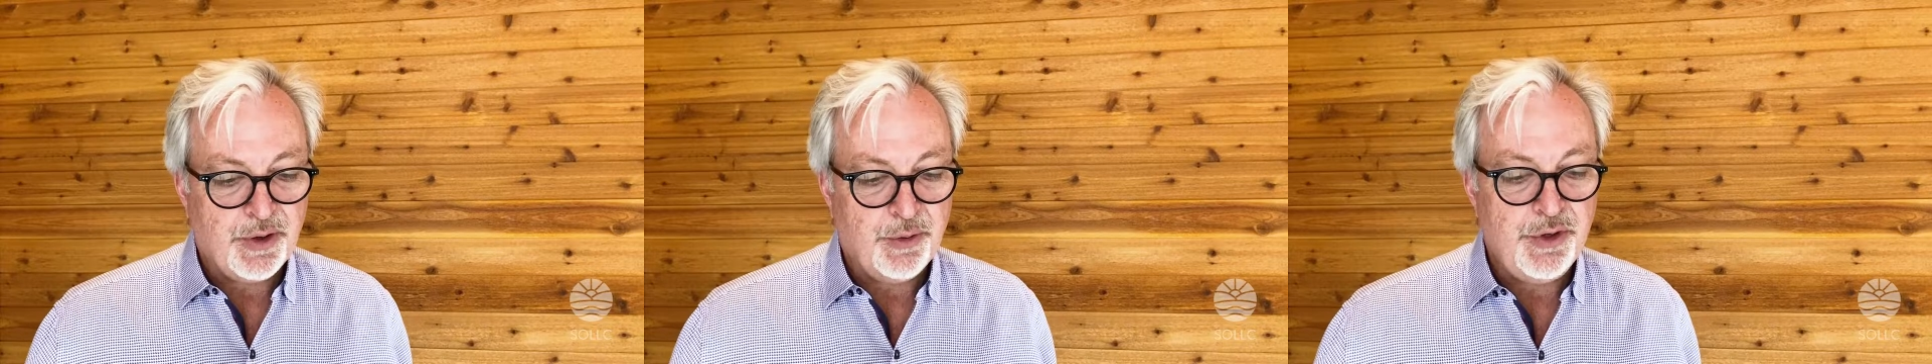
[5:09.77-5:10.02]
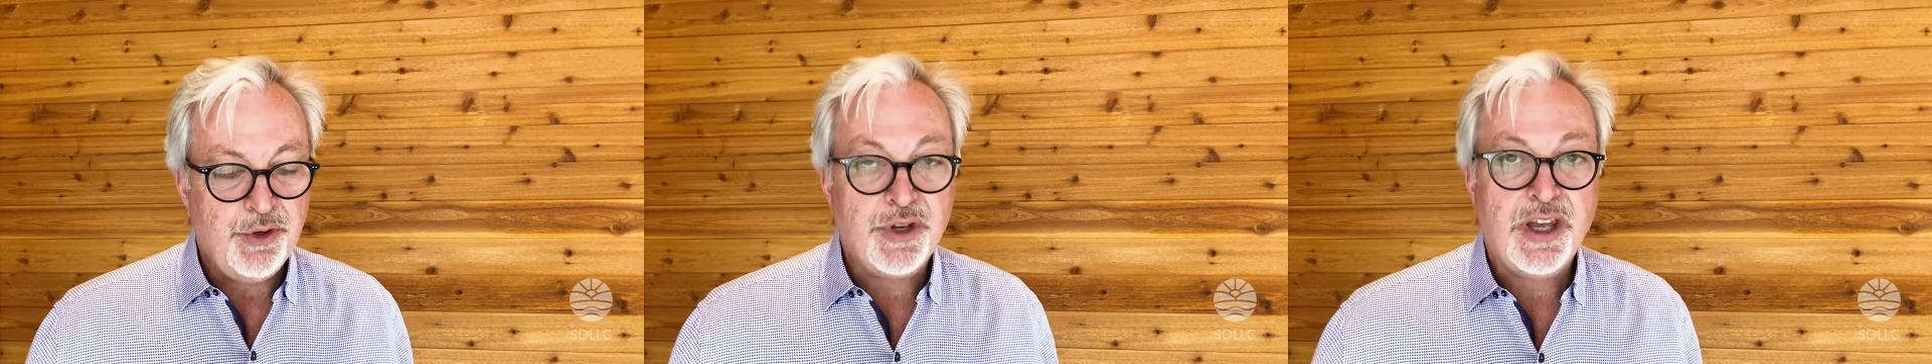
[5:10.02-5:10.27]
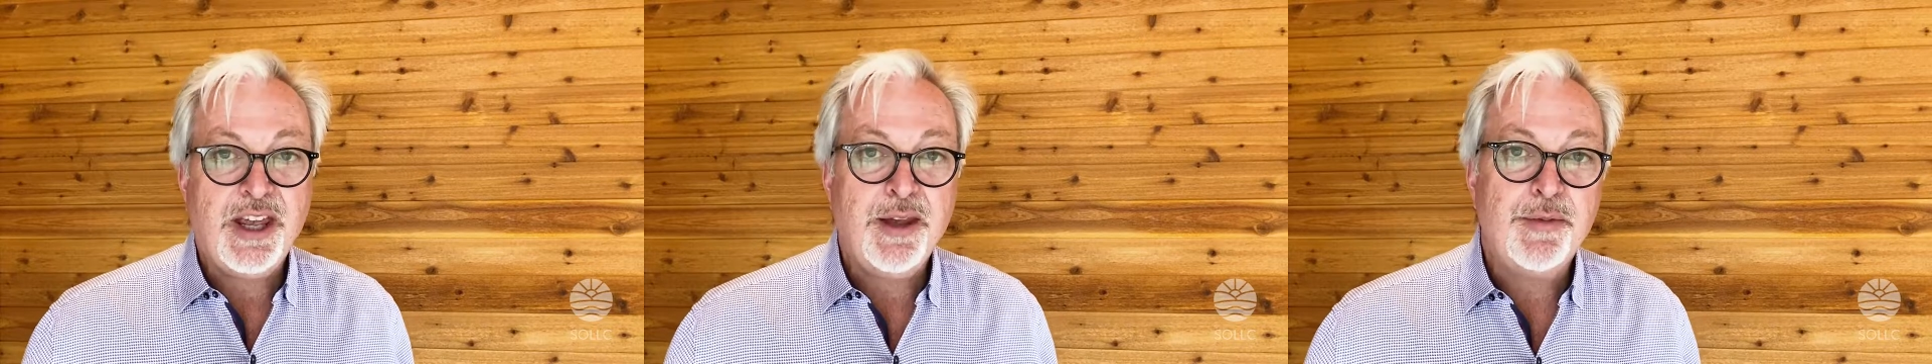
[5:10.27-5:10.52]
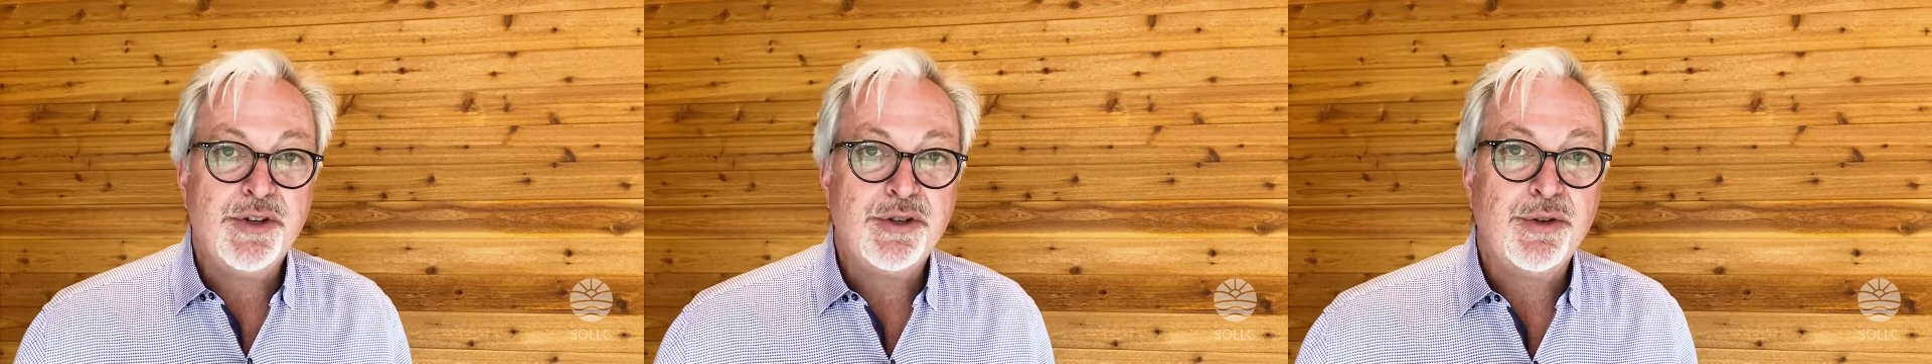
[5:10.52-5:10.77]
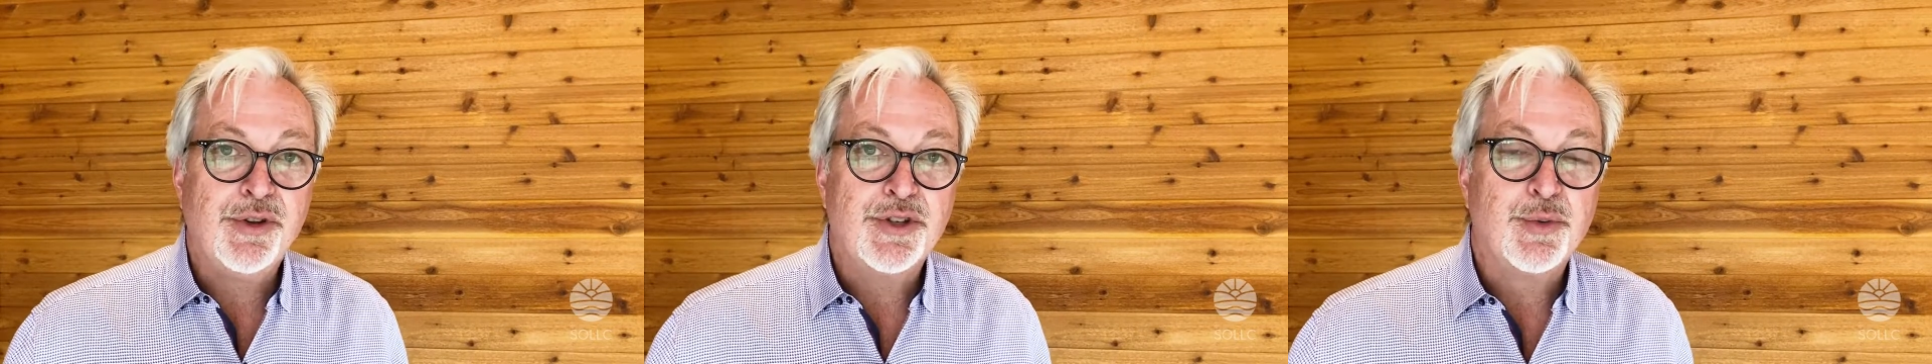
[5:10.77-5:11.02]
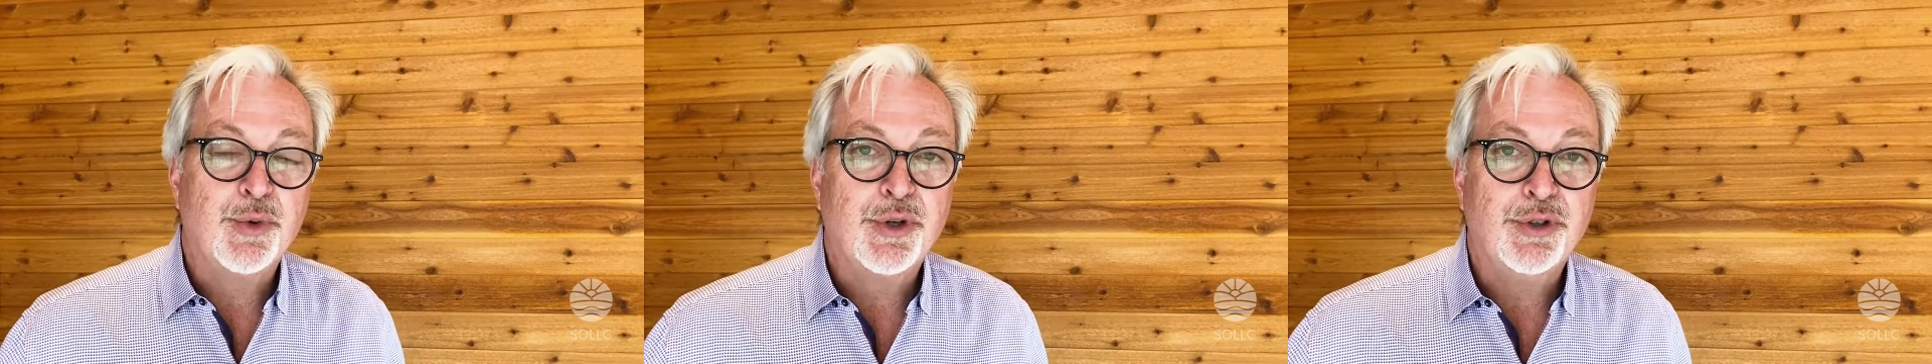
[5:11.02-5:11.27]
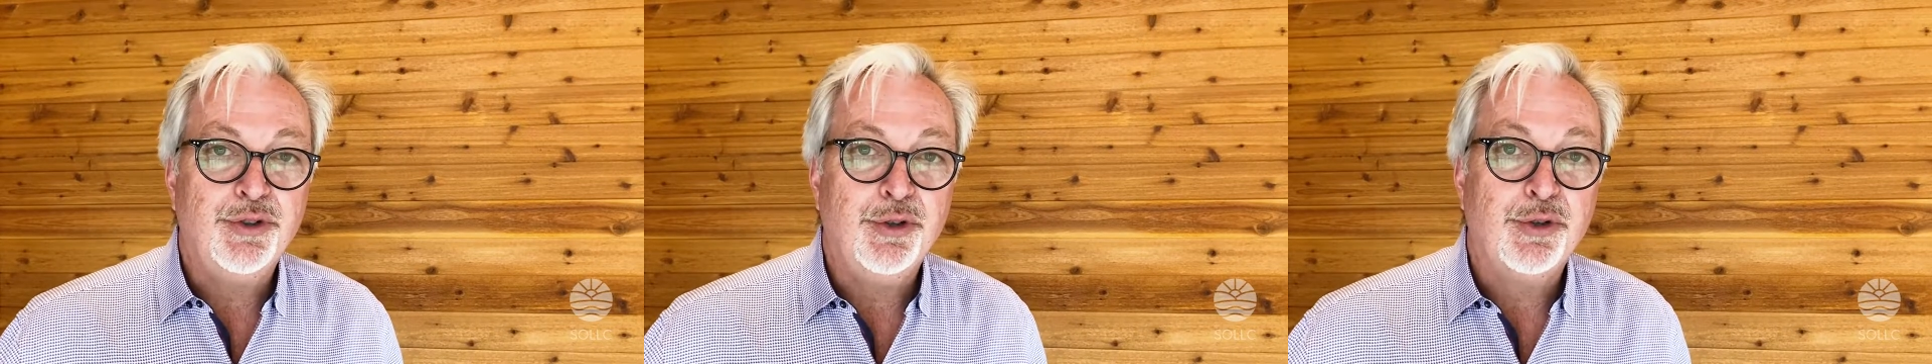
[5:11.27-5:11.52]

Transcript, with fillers: When you came into this world, you